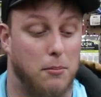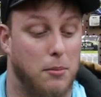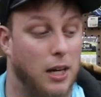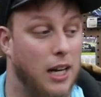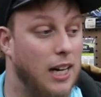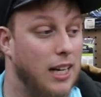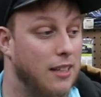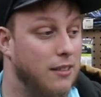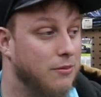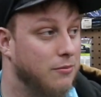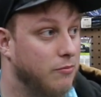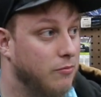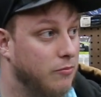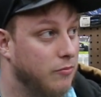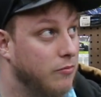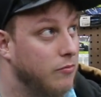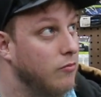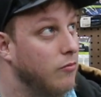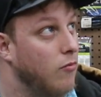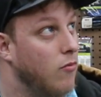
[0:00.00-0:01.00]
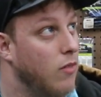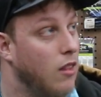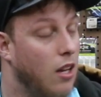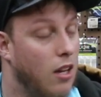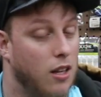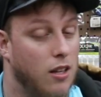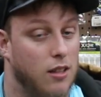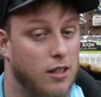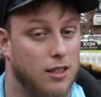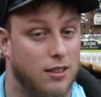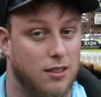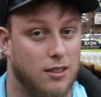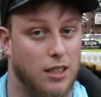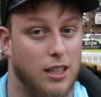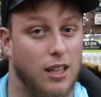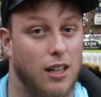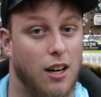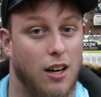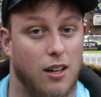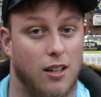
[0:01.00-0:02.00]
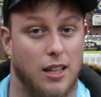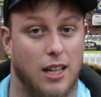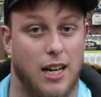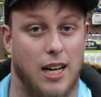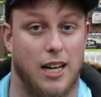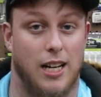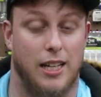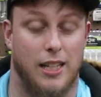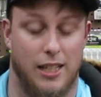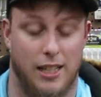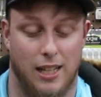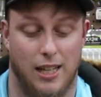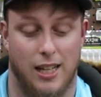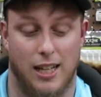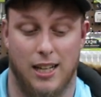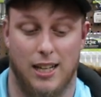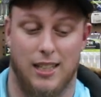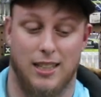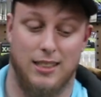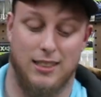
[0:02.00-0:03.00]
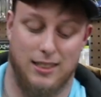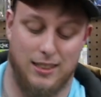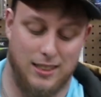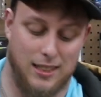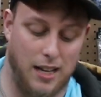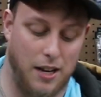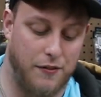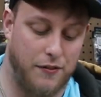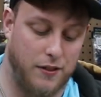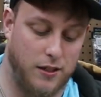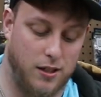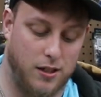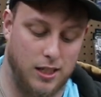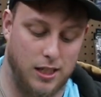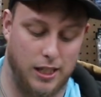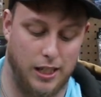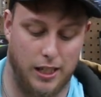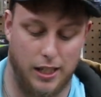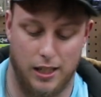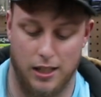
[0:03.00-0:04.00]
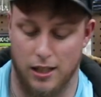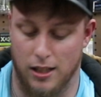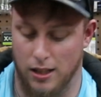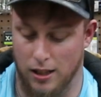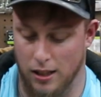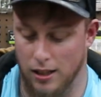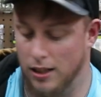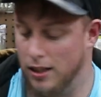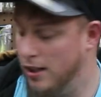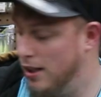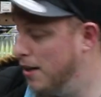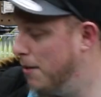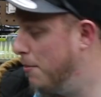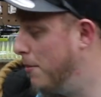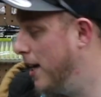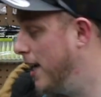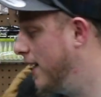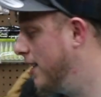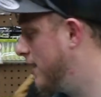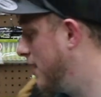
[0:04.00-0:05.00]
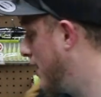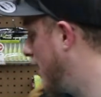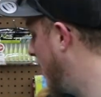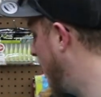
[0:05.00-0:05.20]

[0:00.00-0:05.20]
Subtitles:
But the Cigar line is definitely amazing.